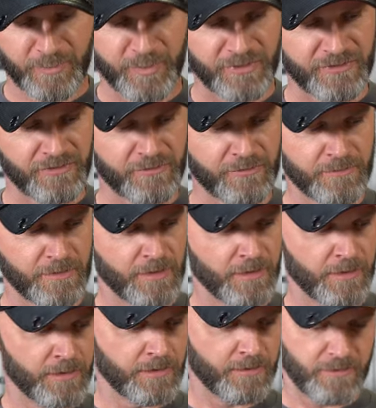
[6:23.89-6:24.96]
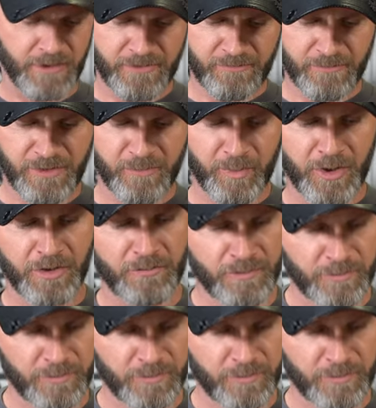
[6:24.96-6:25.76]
and Pursuit. This one you probably